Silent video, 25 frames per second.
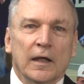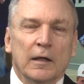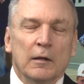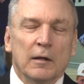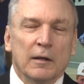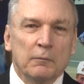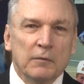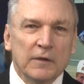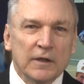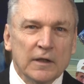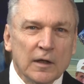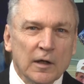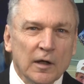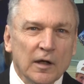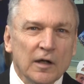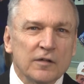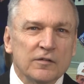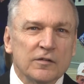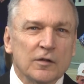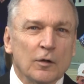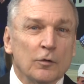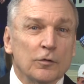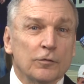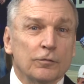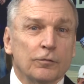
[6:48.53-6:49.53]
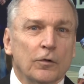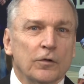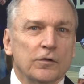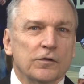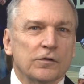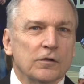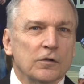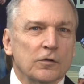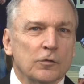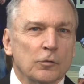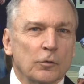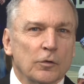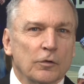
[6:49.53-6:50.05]
And because I was
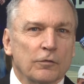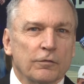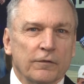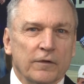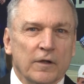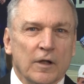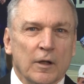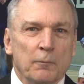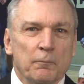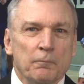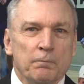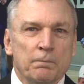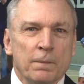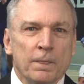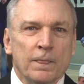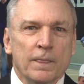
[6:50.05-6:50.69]
fortunate to work for them,